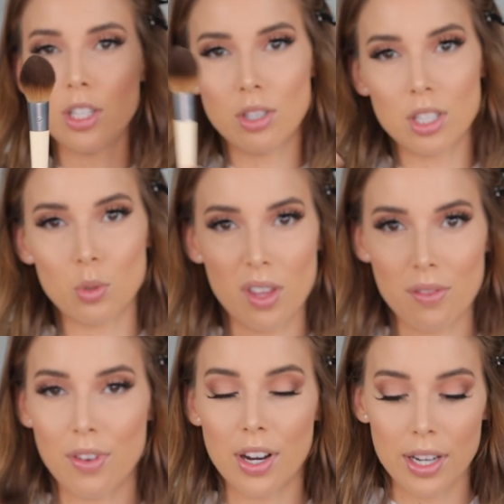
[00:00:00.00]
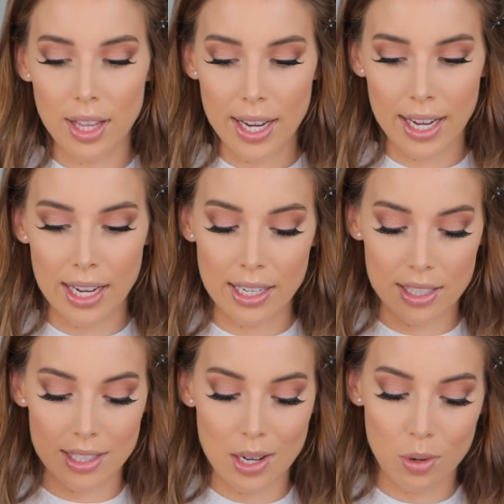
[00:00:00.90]
gonna use this with a very light hand
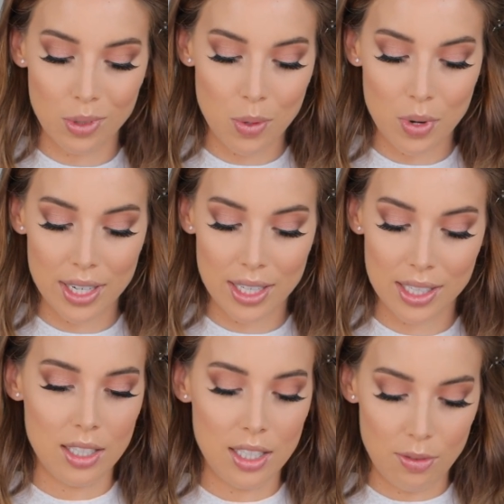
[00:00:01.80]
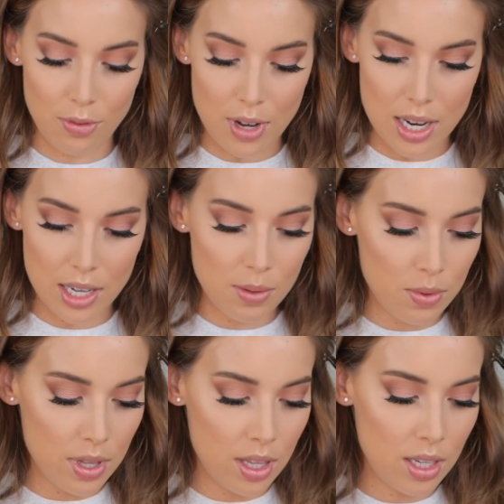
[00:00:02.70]
because I don't really wanna define
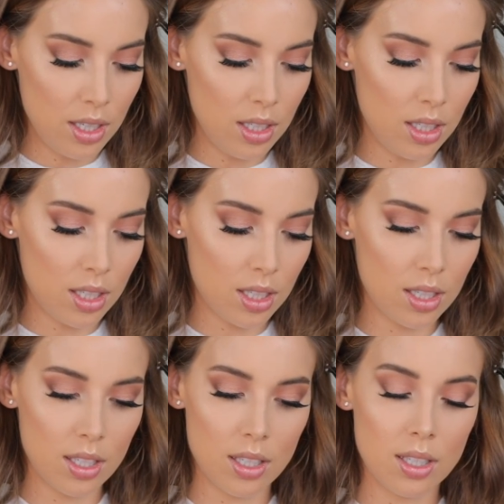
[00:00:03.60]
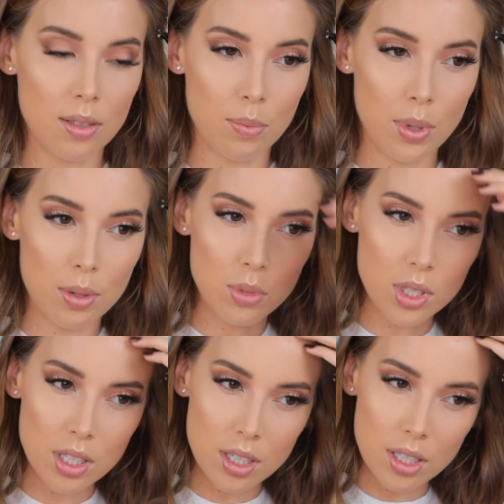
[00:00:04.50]
with this. But I'm
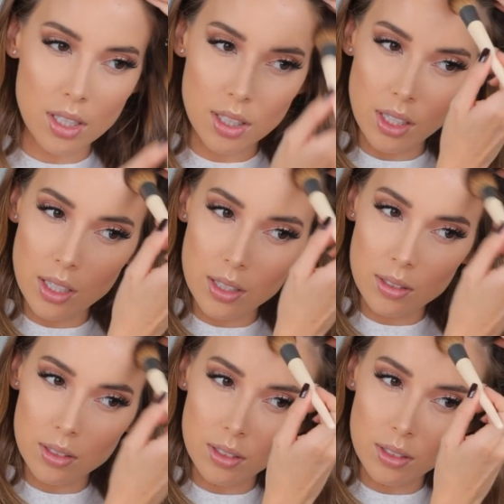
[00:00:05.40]
just gonna, you know,